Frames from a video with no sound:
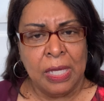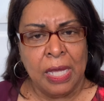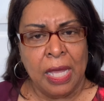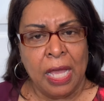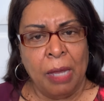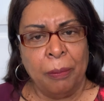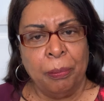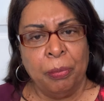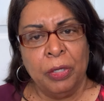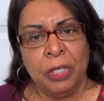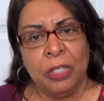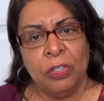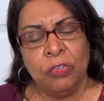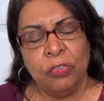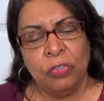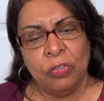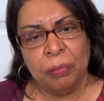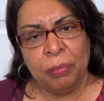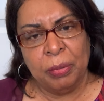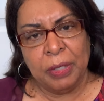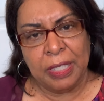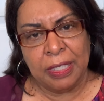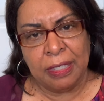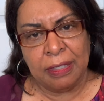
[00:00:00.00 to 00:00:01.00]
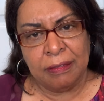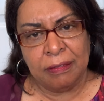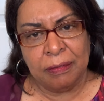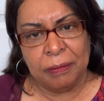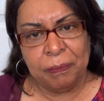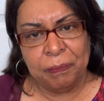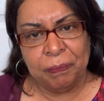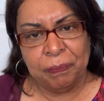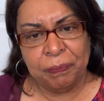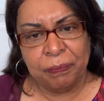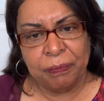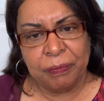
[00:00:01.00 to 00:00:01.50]
I pray that you're blessed.
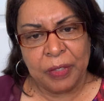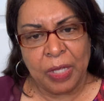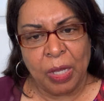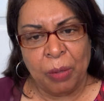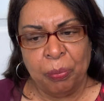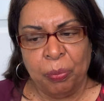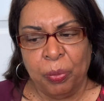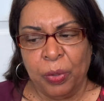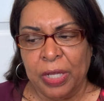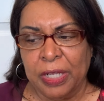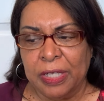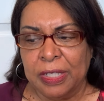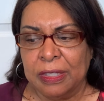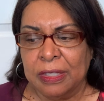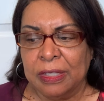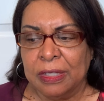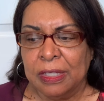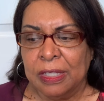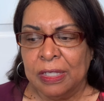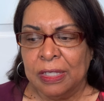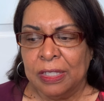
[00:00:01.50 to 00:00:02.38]
I pray that